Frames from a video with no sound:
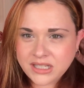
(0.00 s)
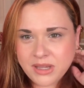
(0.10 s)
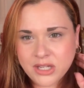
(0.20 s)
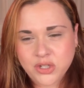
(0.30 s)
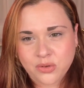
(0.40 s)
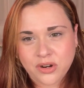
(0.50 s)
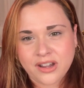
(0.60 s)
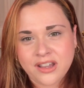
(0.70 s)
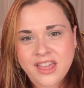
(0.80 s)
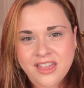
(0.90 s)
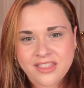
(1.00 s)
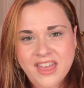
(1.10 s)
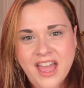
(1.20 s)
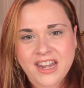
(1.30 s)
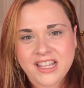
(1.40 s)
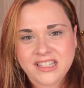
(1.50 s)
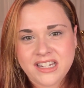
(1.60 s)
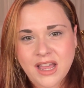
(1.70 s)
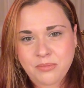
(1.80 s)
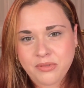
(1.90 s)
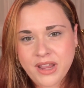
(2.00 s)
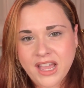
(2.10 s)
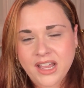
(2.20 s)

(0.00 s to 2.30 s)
to make sure that it did not break.